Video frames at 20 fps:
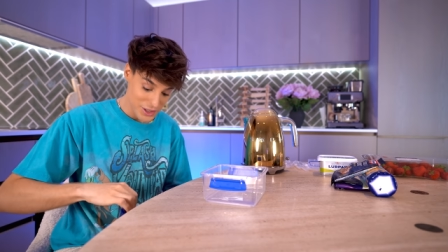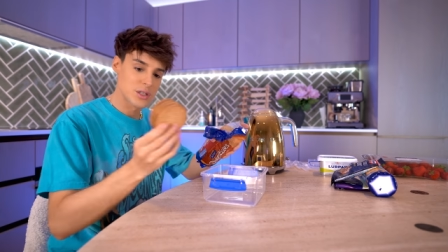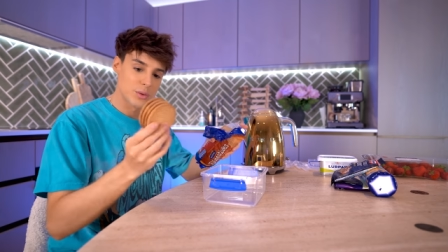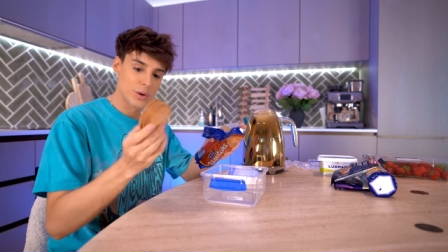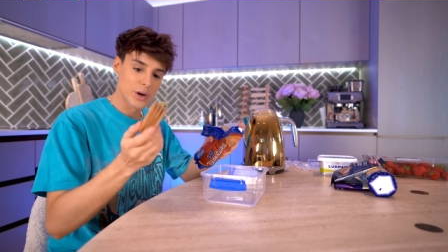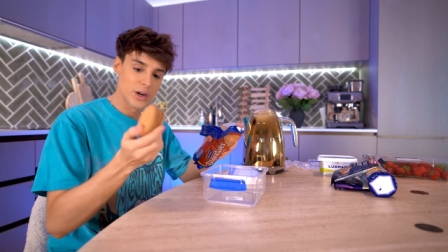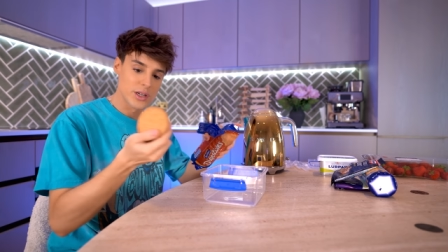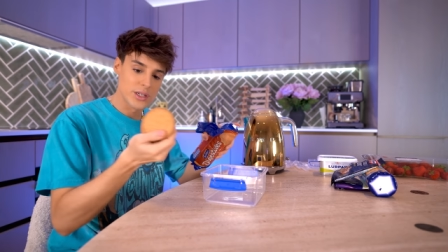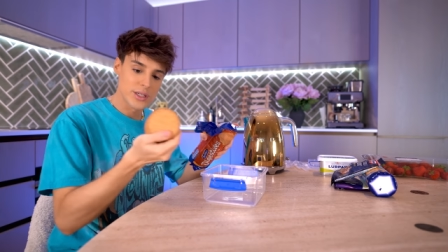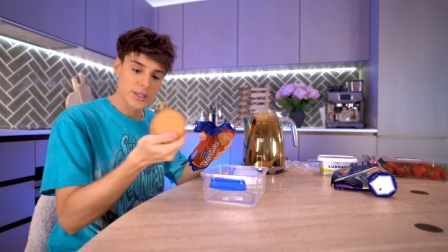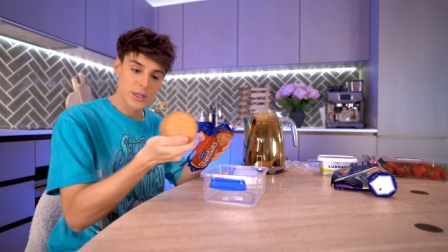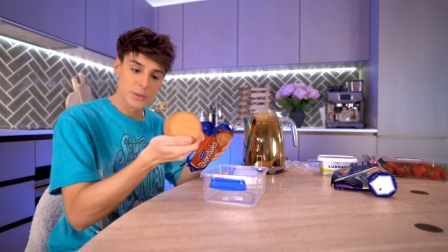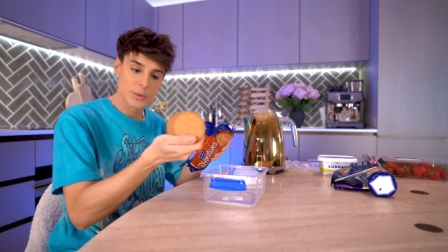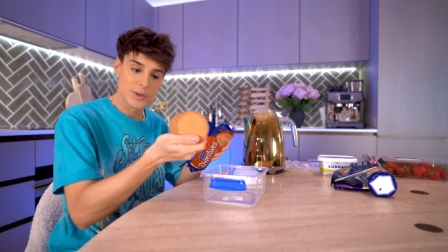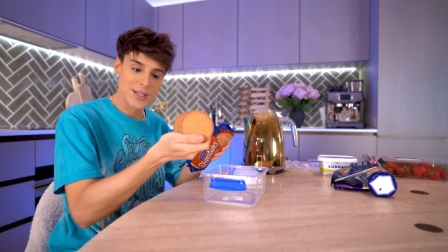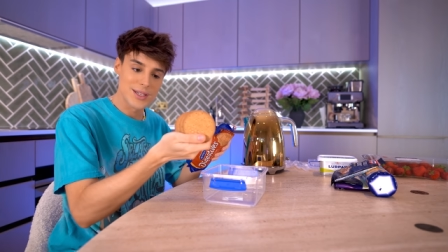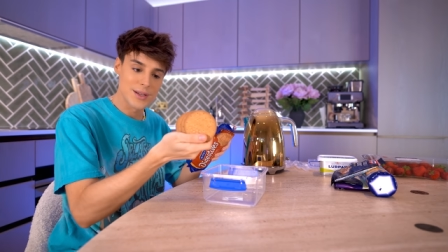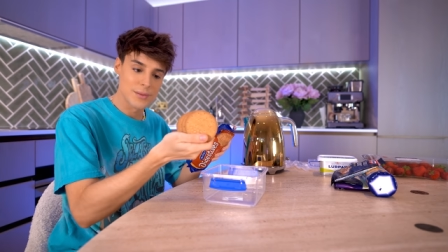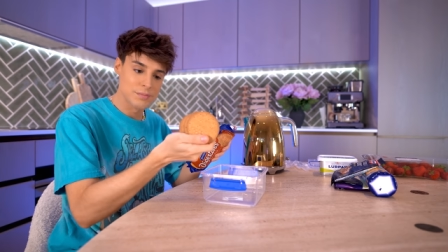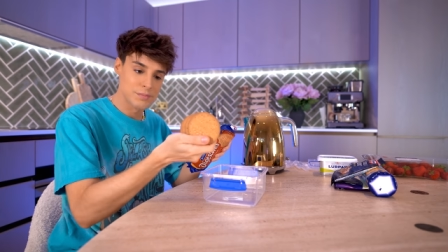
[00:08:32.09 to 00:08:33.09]
So we're gonna start
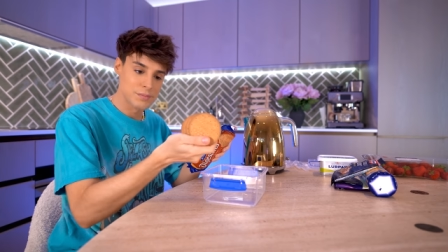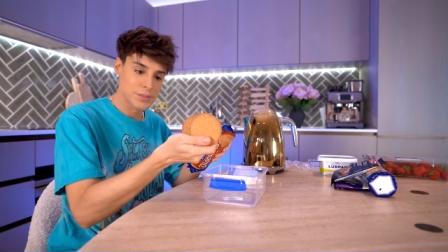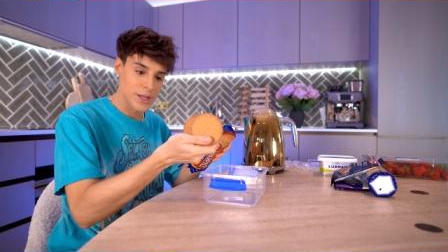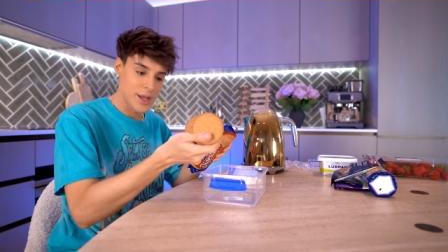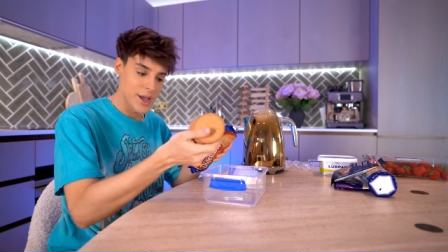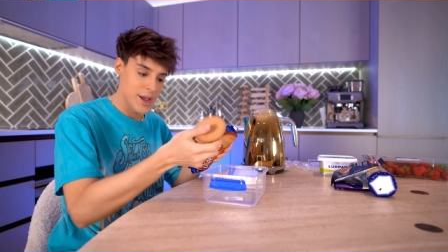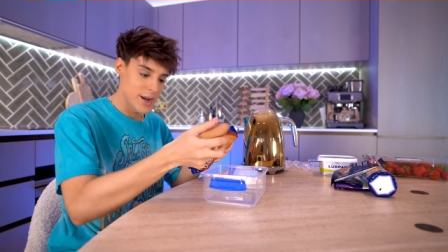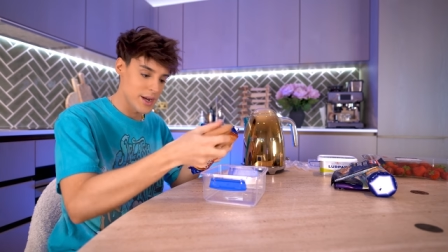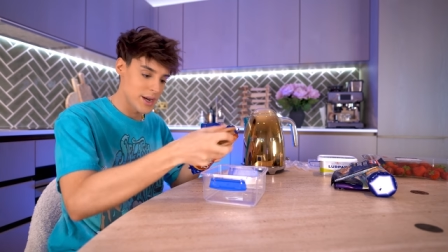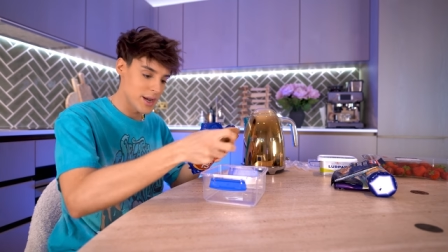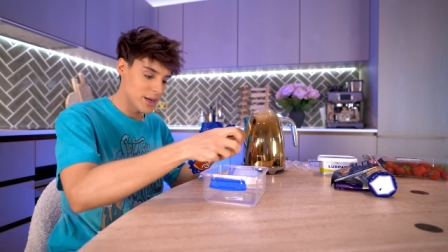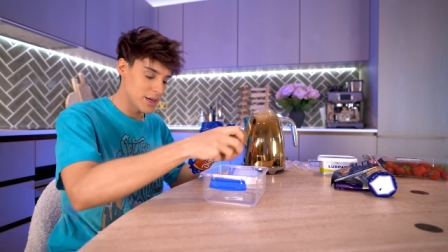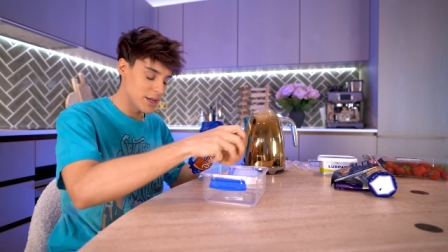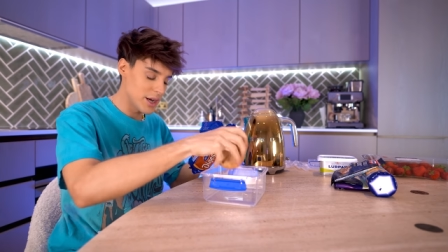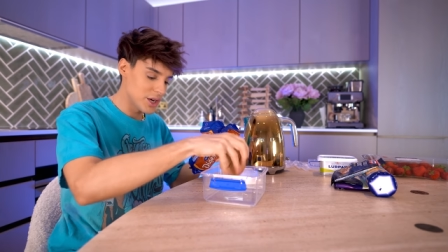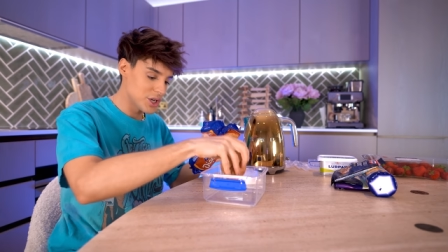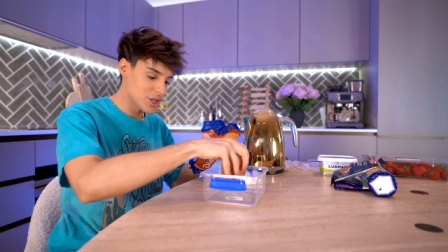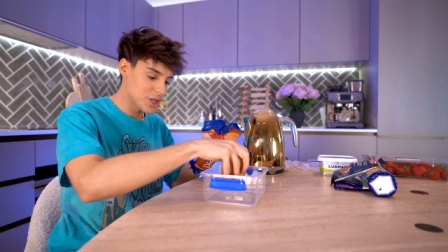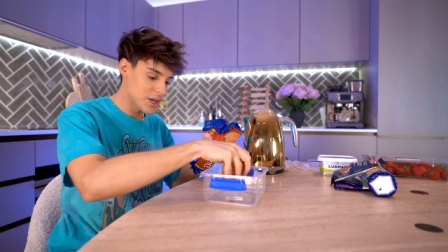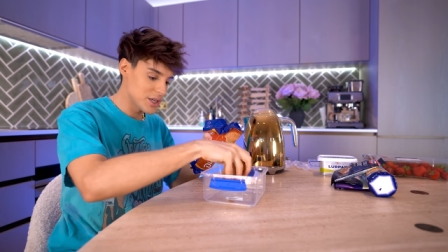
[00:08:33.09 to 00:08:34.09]
with some plain
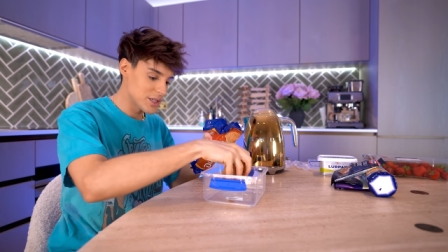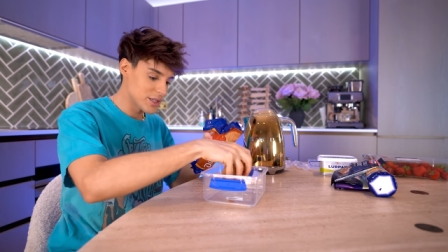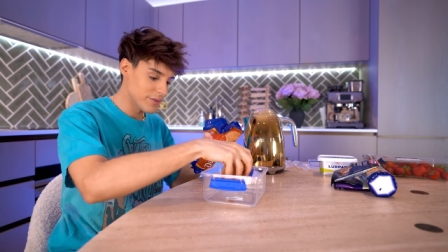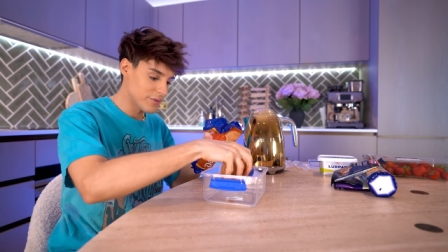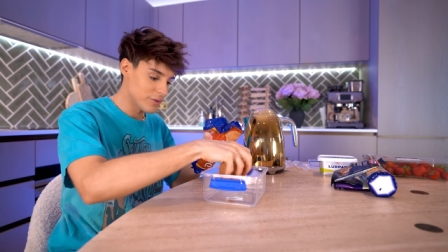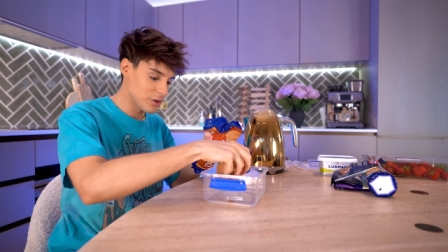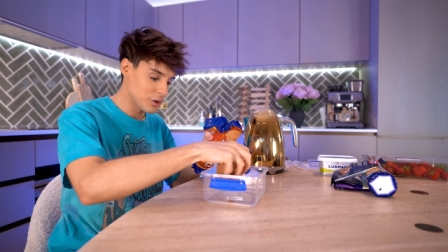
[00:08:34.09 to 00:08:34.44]
digestive